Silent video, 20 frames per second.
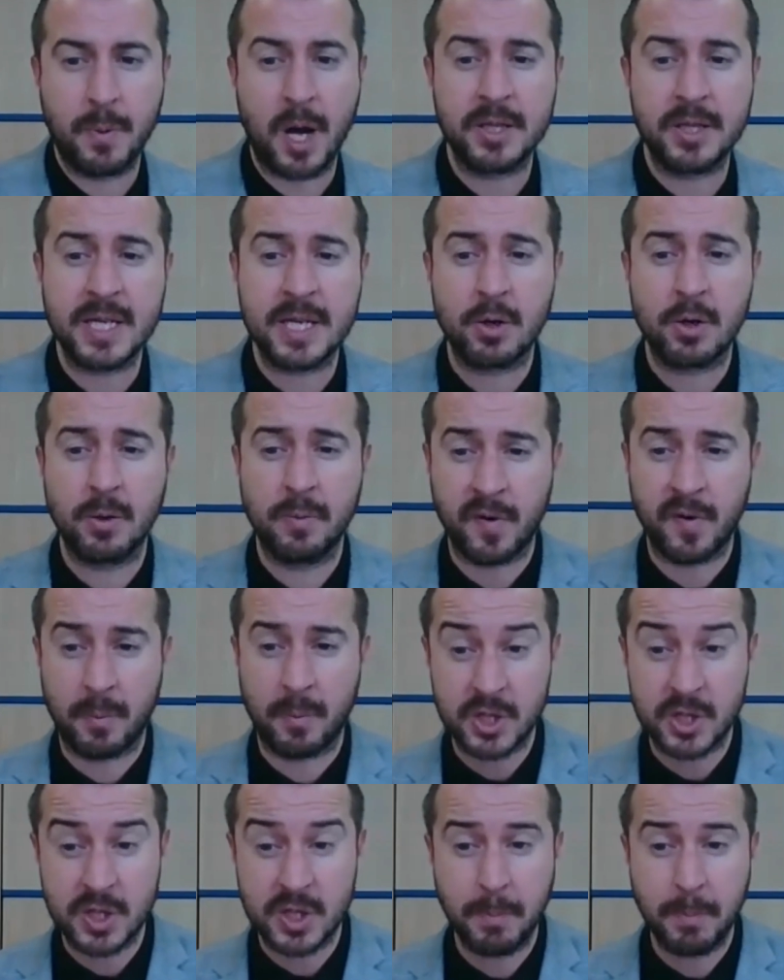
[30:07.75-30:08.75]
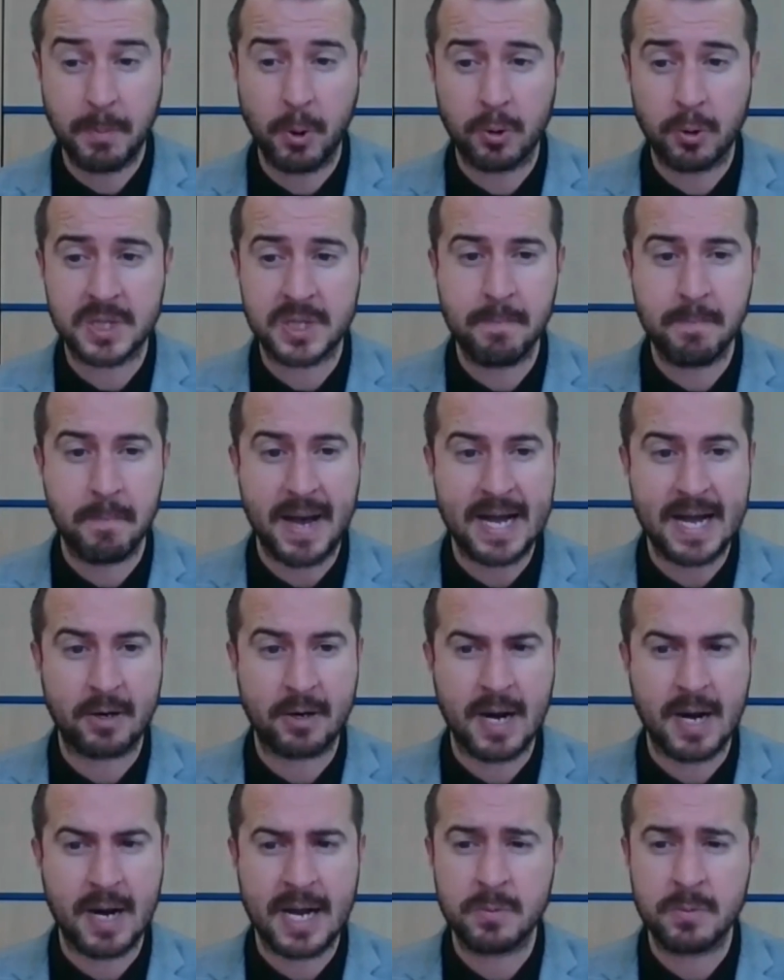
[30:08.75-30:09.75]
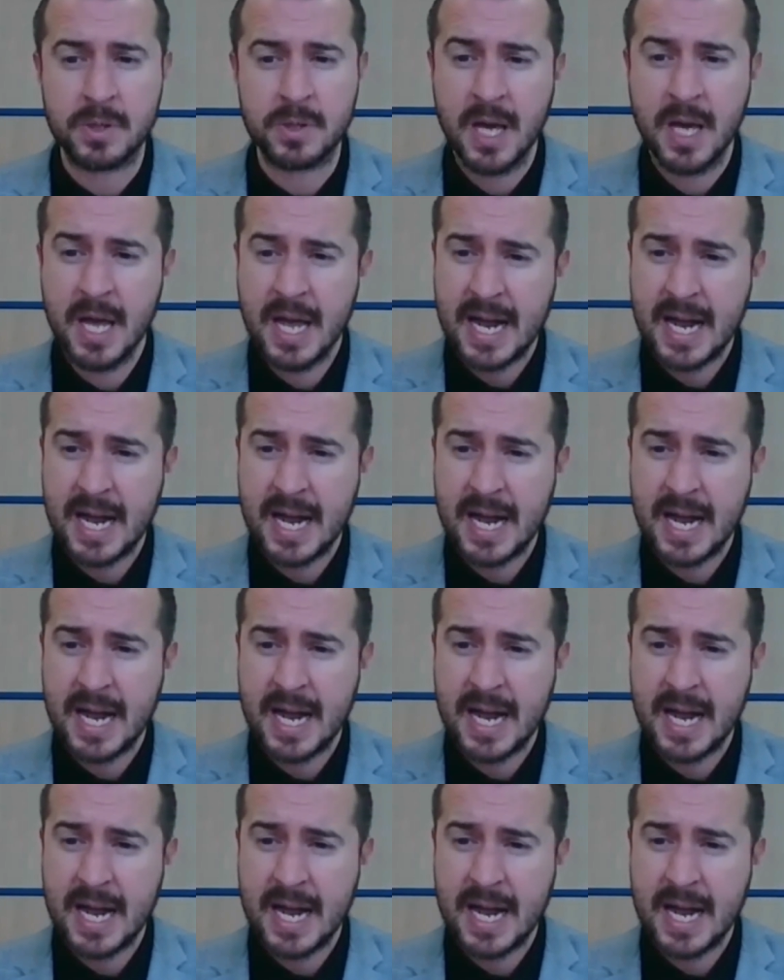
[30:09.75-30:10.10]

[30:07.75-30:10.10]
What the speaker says: but I did come from a sporting background.